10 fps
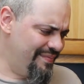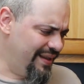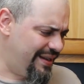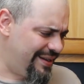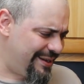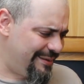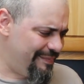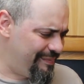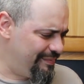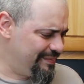
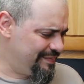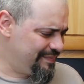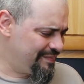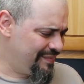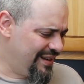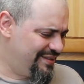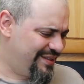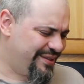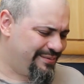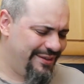
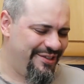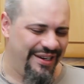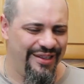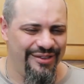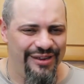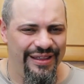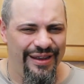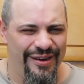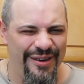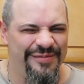just appreciated the way
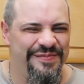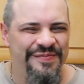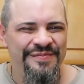they are.